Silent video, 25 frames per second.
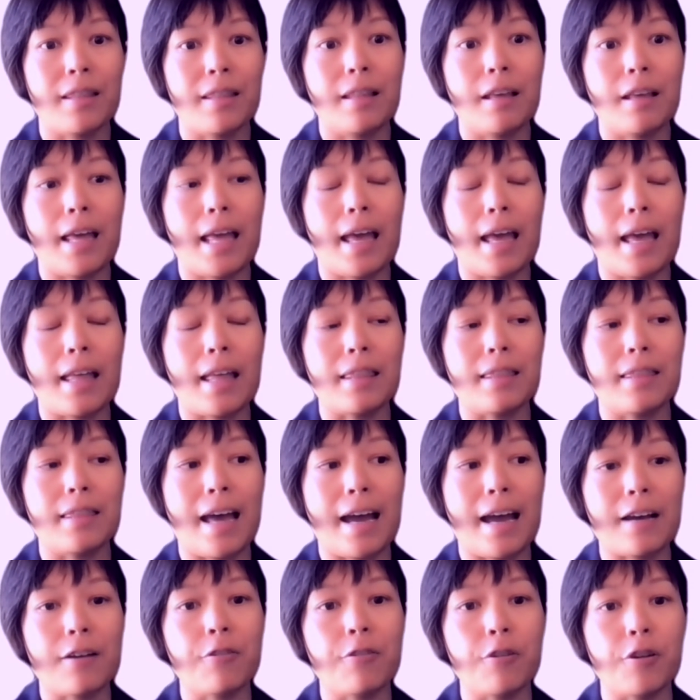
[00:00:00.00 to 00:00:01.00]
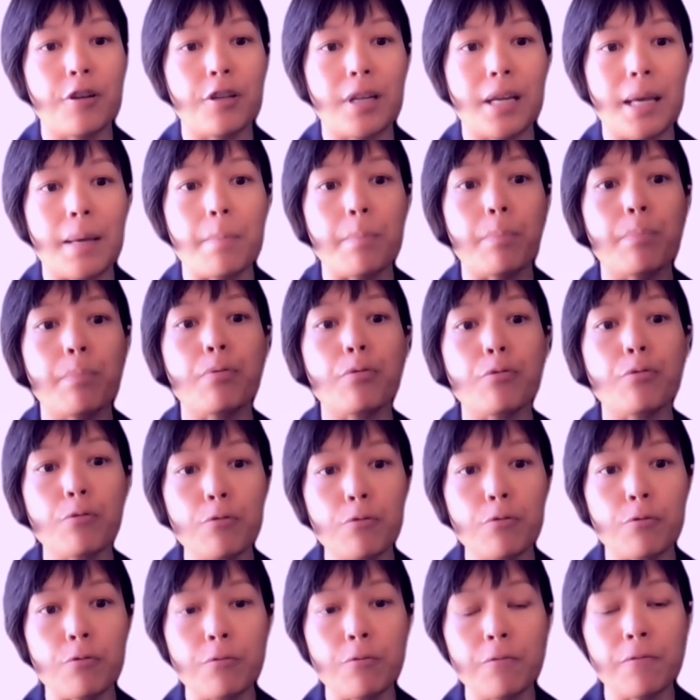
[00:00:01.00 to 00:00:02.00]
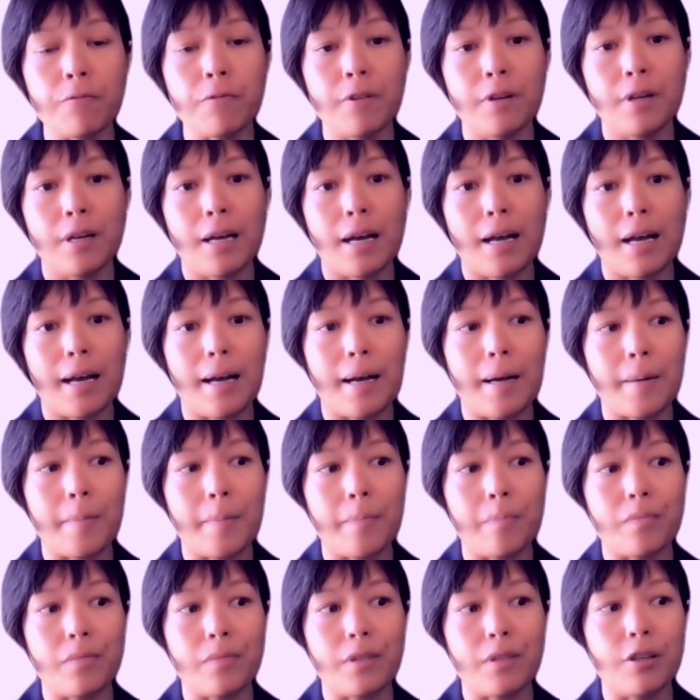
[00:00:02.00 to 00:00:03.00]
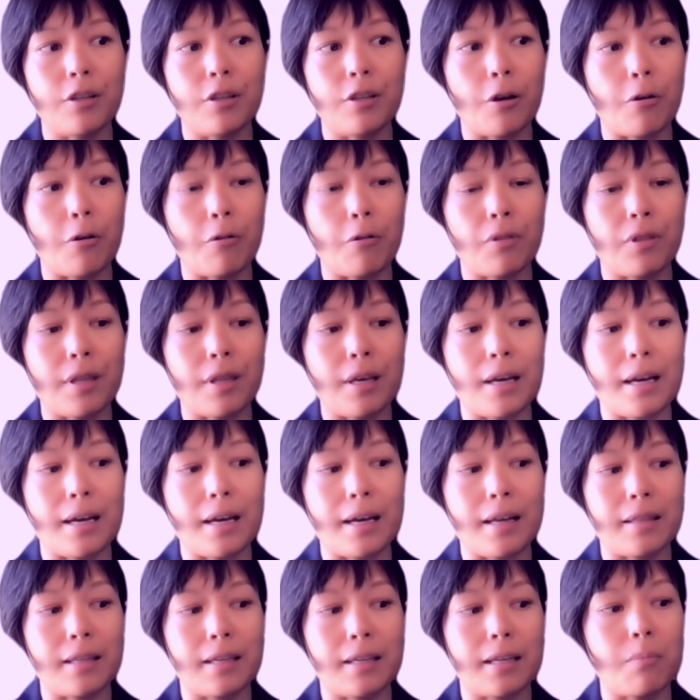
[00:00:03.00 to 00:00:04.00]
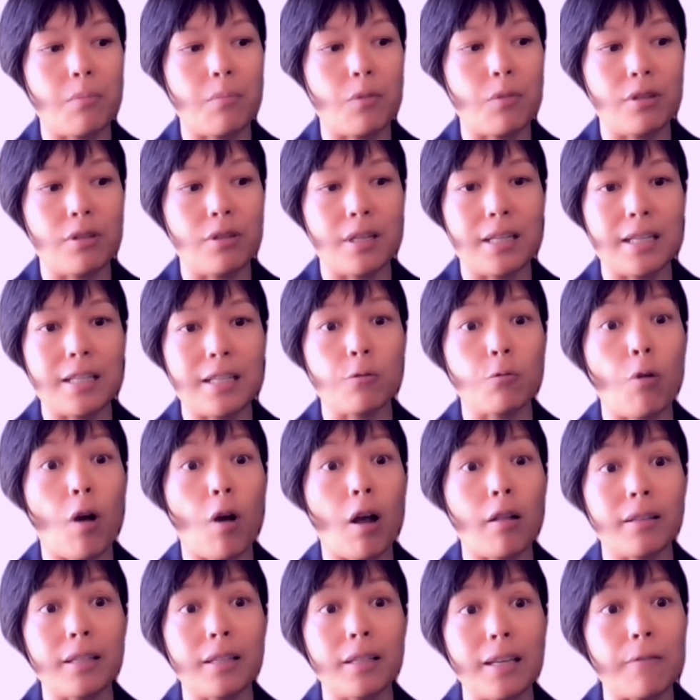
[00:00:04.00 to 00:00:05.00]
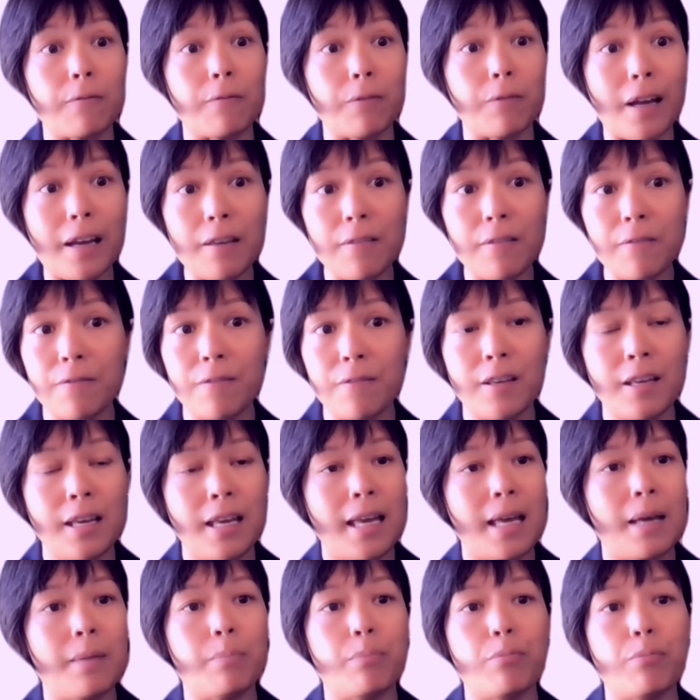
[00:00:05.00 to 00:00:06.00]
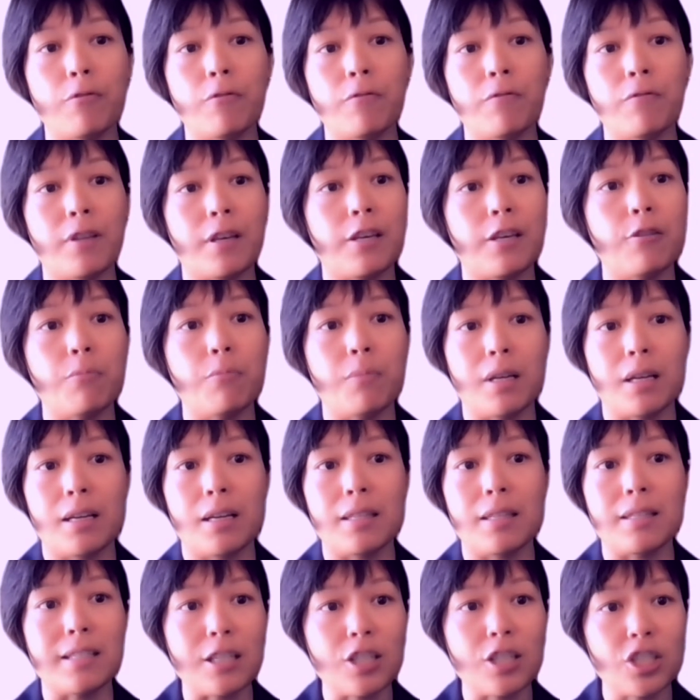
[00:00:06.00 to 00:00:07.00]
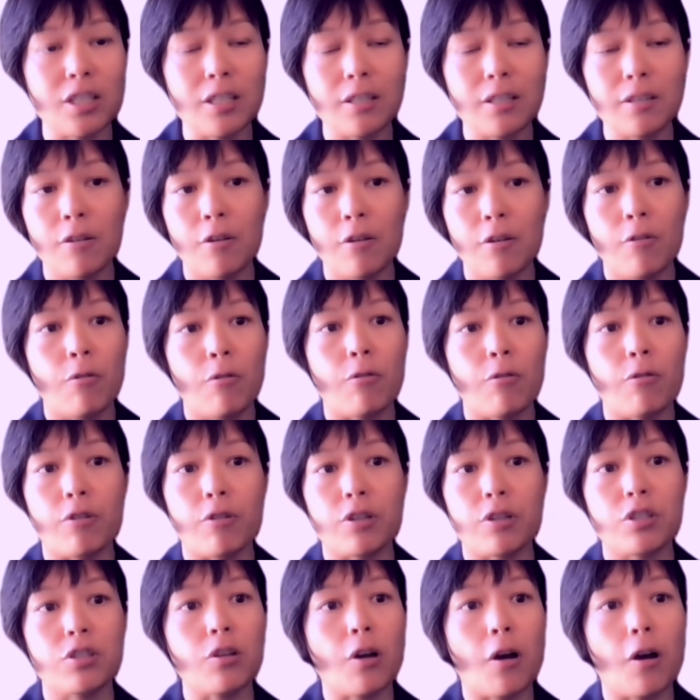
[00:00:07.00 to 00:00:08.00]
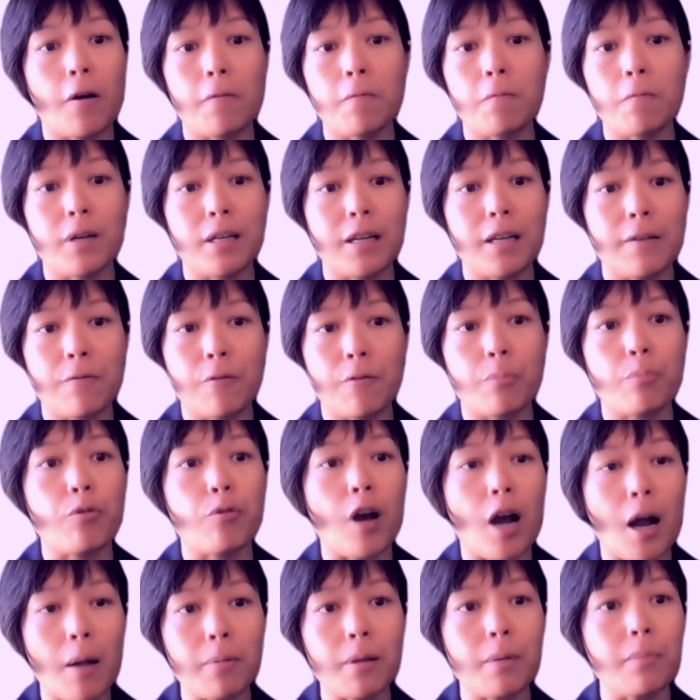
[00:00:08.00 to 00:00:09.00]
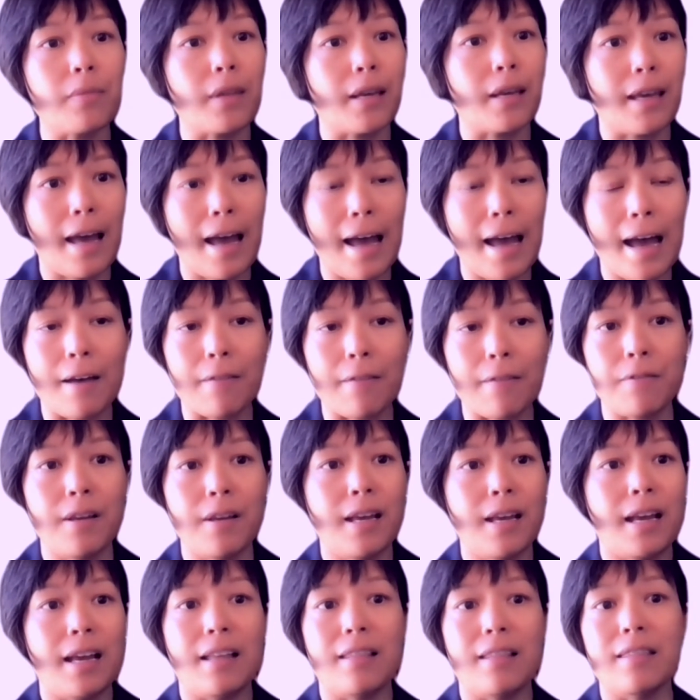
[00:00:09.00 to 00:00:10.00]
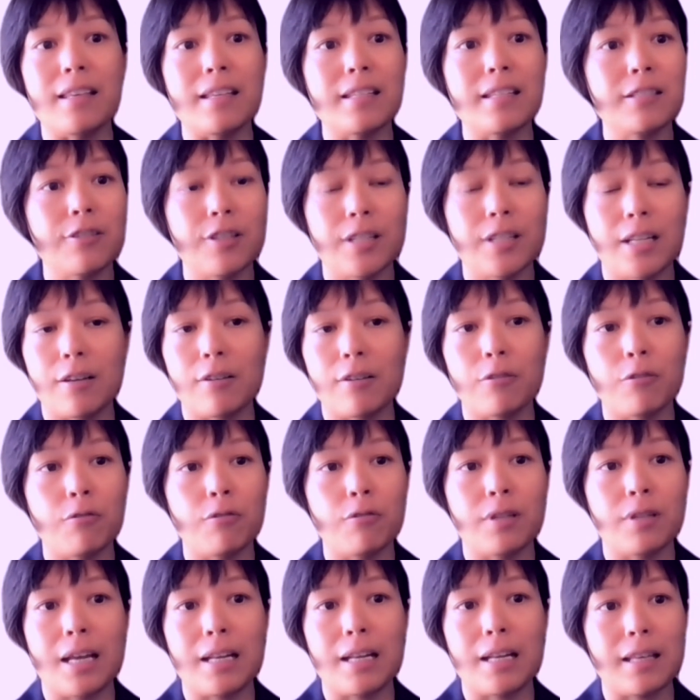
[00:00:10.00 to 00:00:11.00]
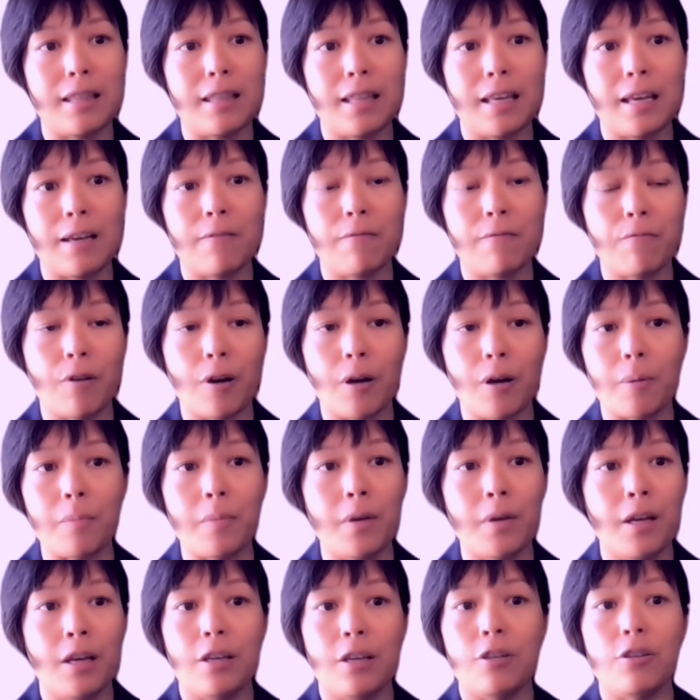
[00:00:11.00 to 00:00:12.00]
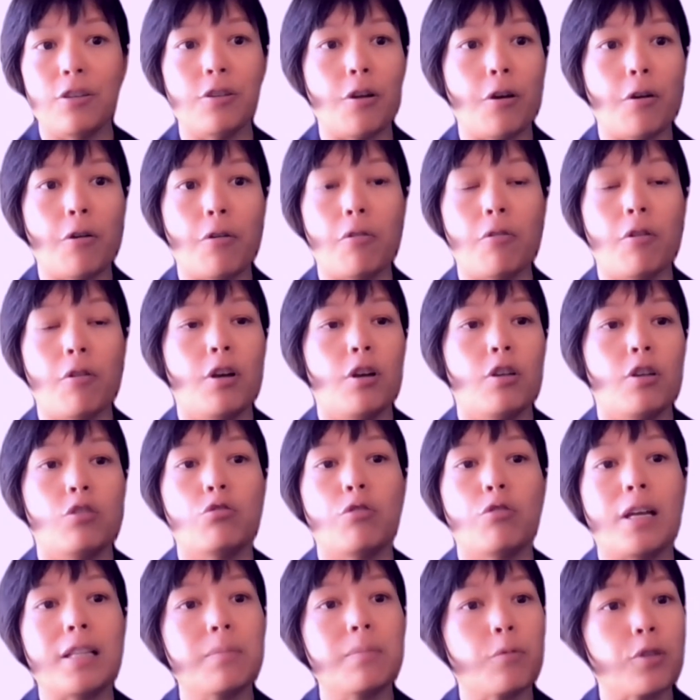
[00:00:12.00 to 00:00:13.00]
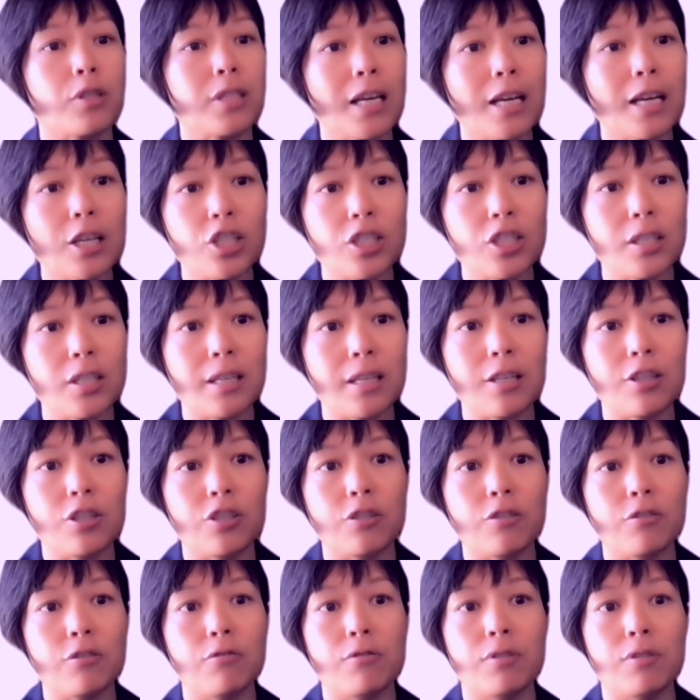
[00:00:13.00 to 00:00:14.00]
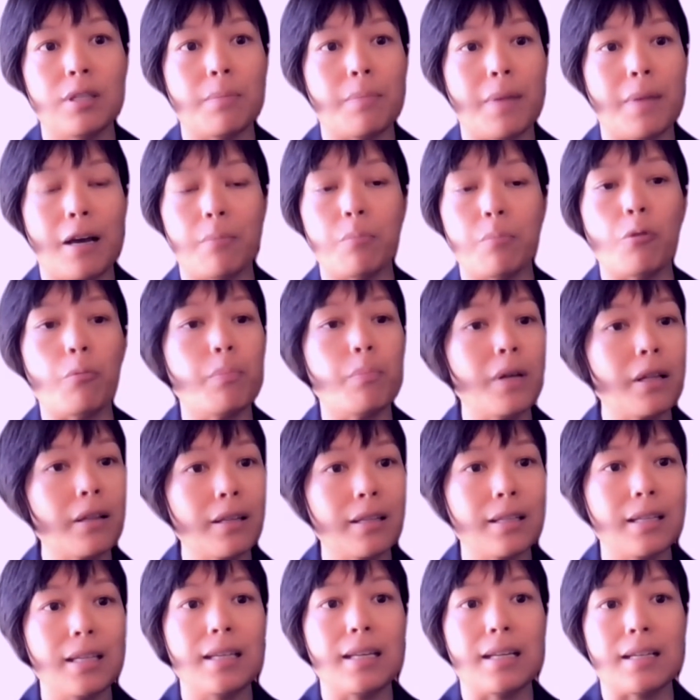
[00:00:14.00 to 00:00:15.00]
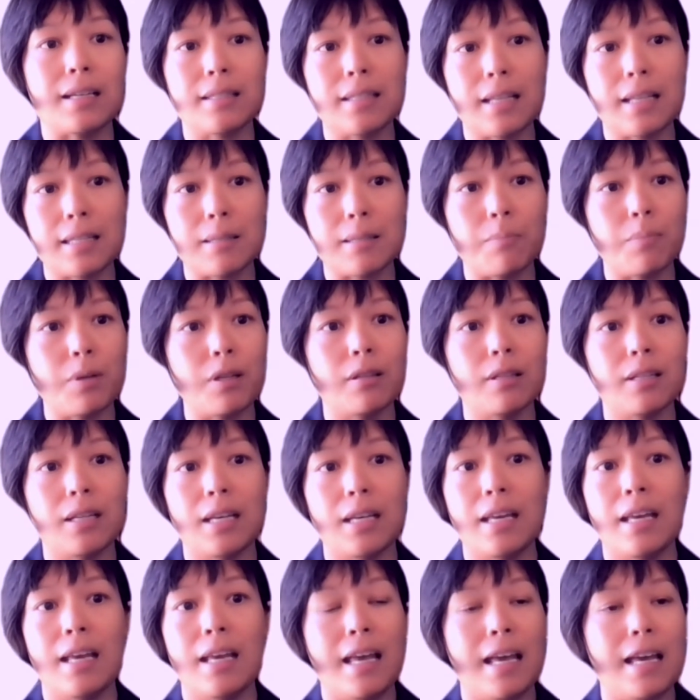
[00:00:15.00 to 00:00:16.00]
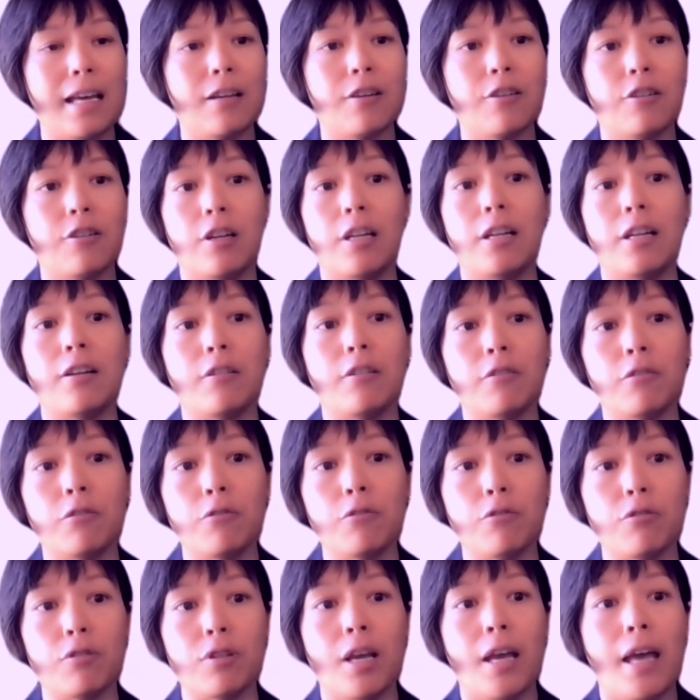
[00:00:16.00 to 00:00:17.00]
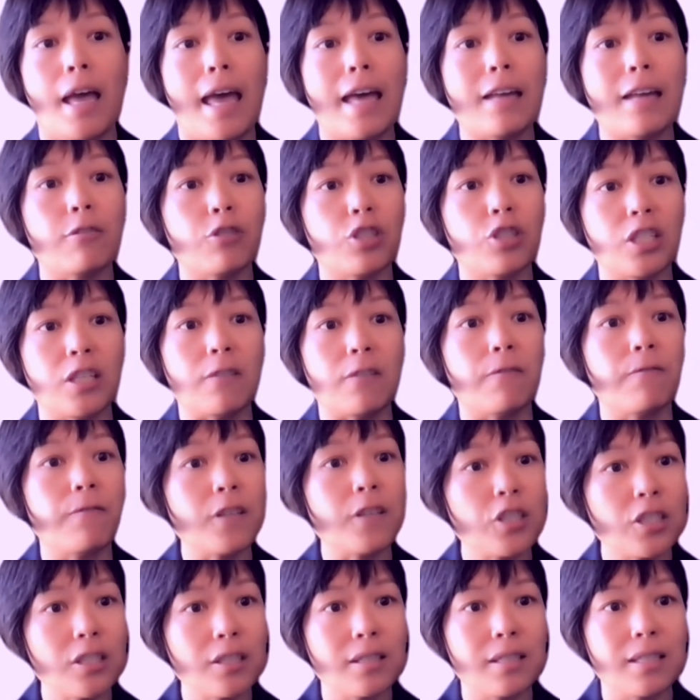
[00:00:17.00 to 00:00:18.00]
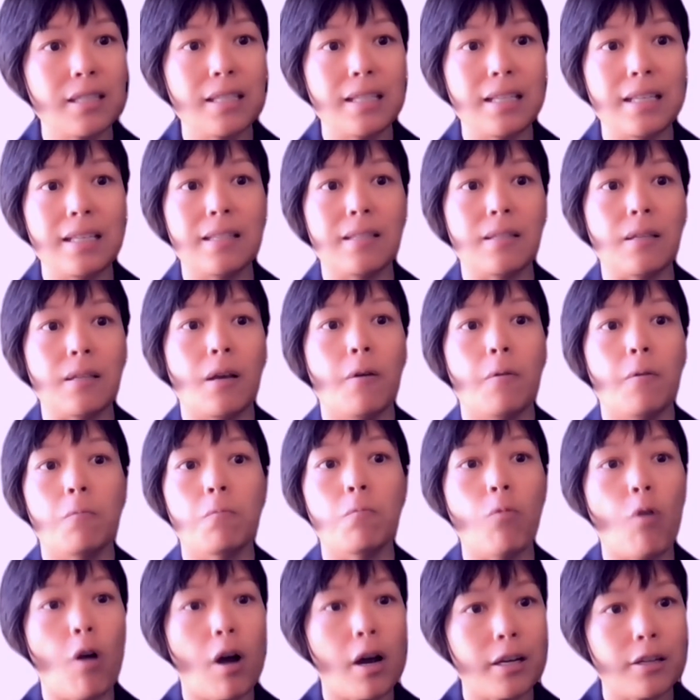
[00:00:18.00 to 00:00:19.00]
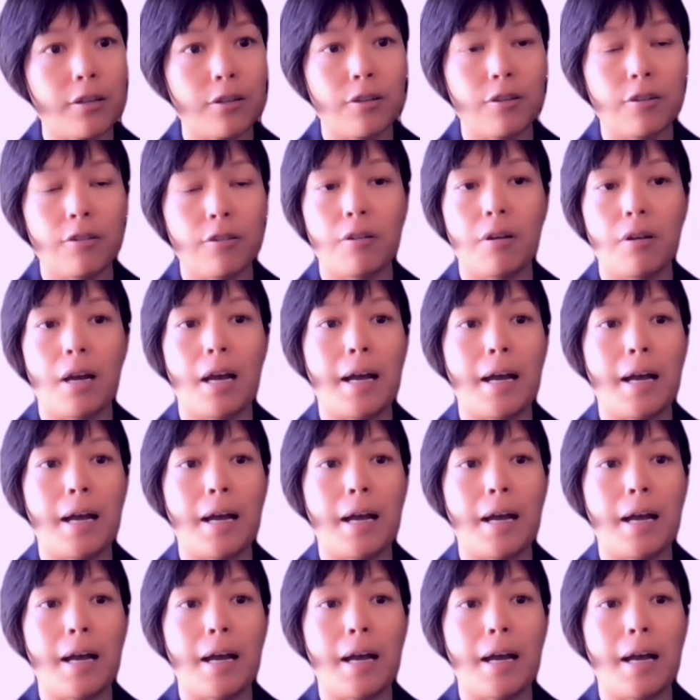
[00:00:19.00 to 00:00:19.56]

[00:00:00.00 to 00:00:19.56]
and that could improve you know, the community's quality of life, improve the human condition, or solve whatever problem they have. And this could include anything from, you know, transportation issues about mobility, accessibility. It could include energy efficiencies, water,